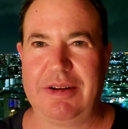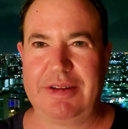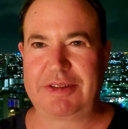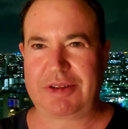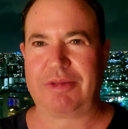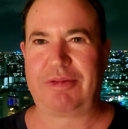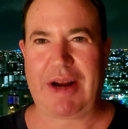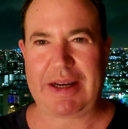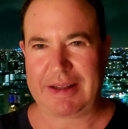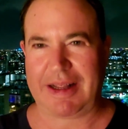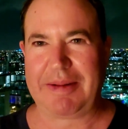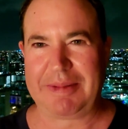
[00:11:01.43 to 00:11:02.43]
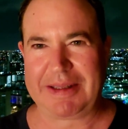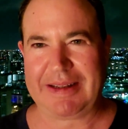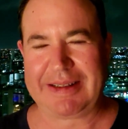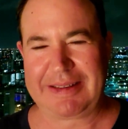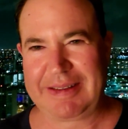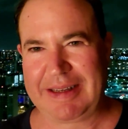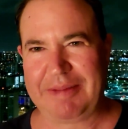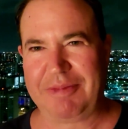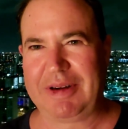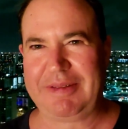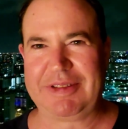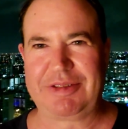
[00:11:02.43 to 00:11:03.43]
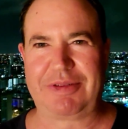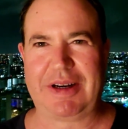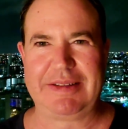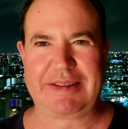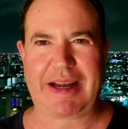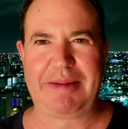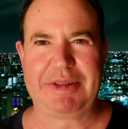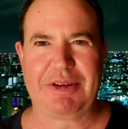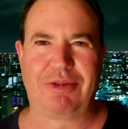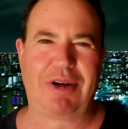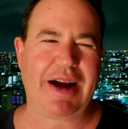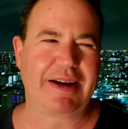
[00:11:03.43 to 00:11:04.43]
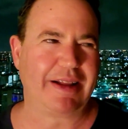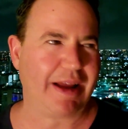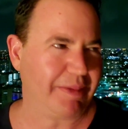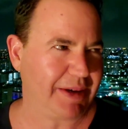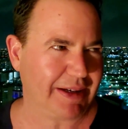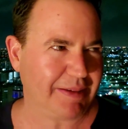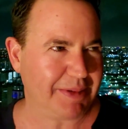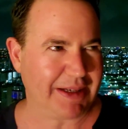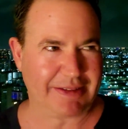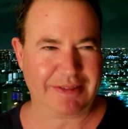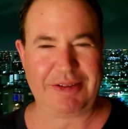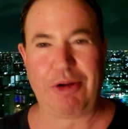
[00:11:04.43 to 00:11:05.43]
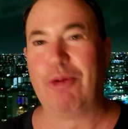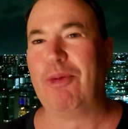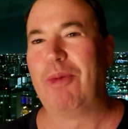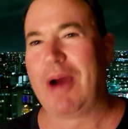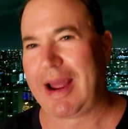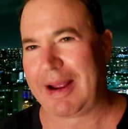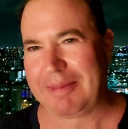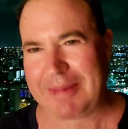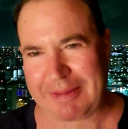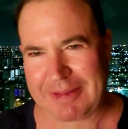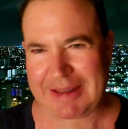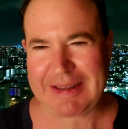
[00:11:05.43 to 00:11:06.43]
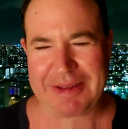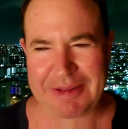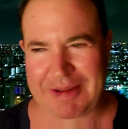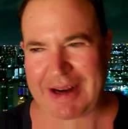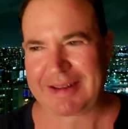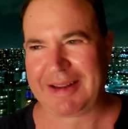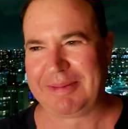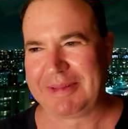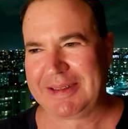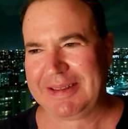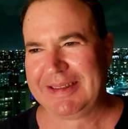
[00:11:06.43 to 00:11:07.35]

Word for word: oh, let's go rock climbing. Like one of his friends got him into rock climbing, and I'm like, no way, I'm not gonna go rock climbing.